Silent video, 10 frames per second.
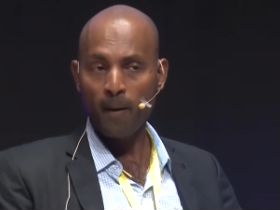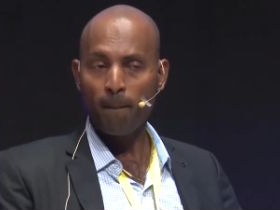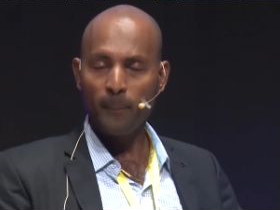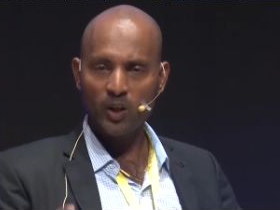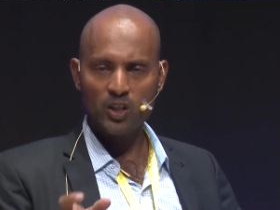
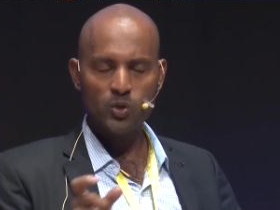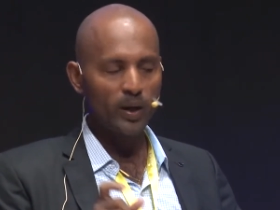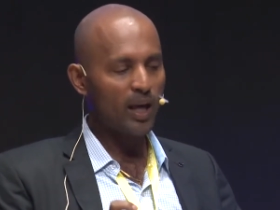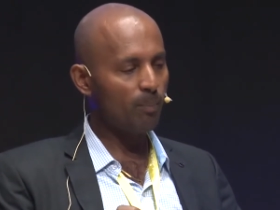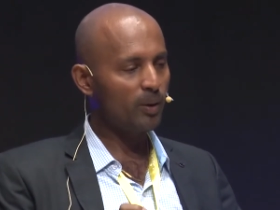Because what
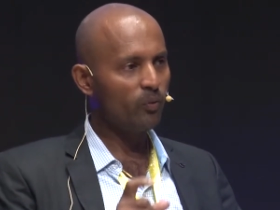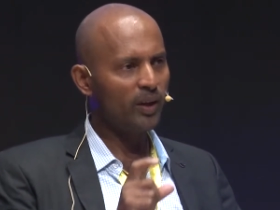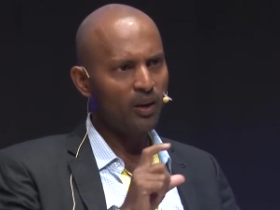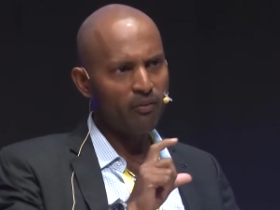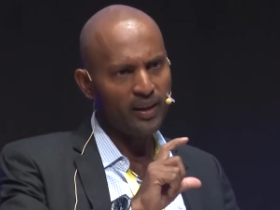happened when
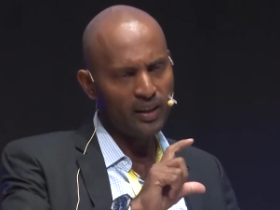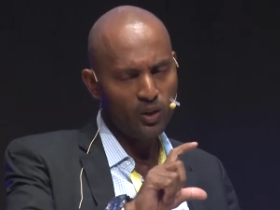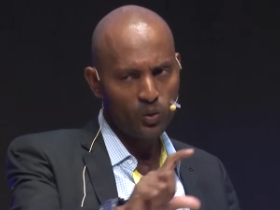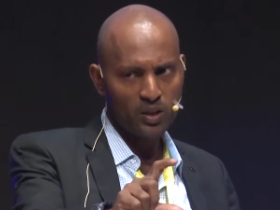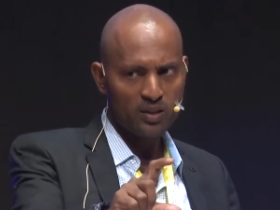I went
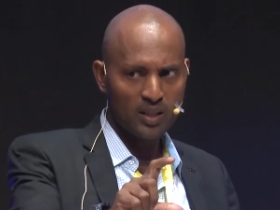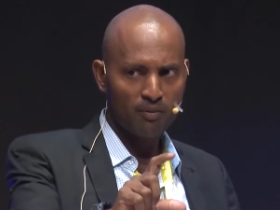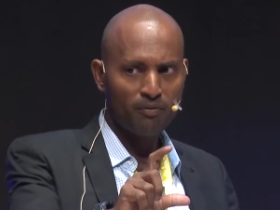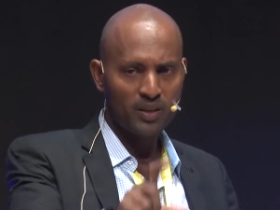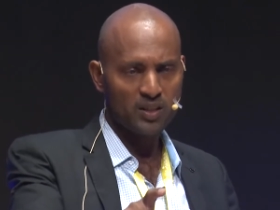into the slum
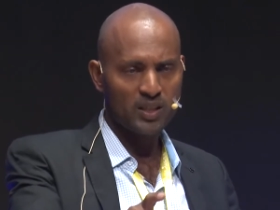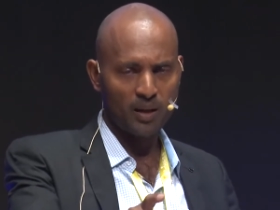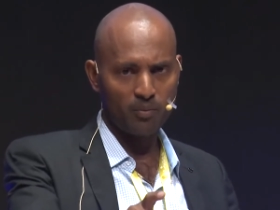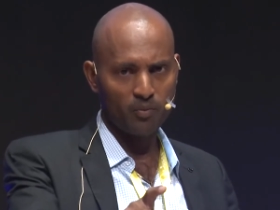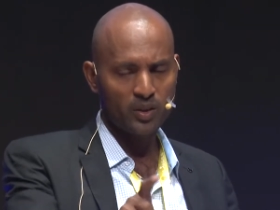first time
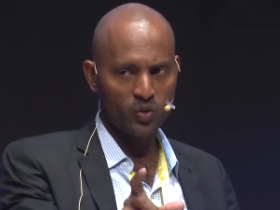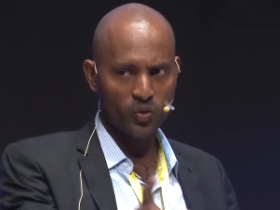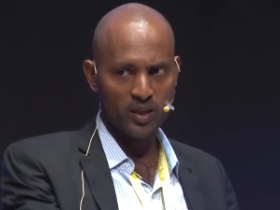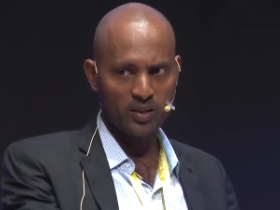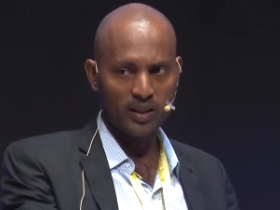with
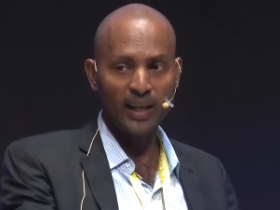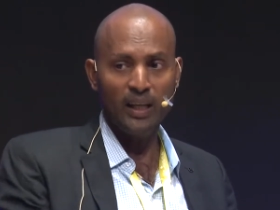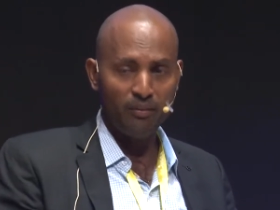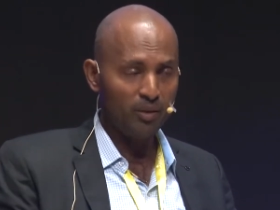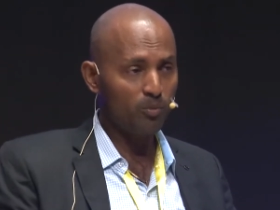Chris, I
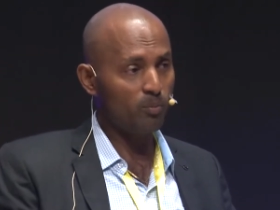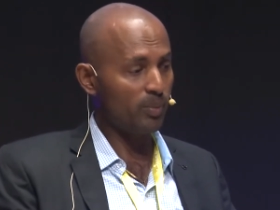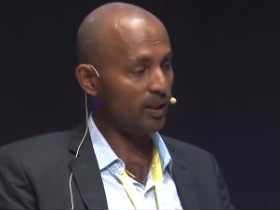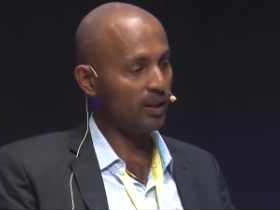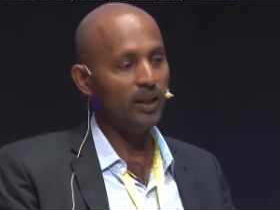live in
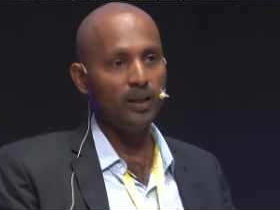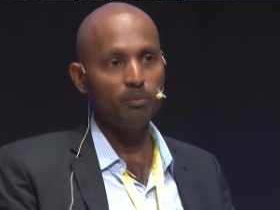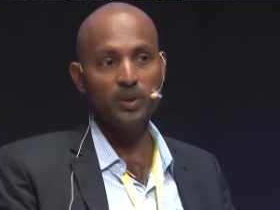Mumbai, right?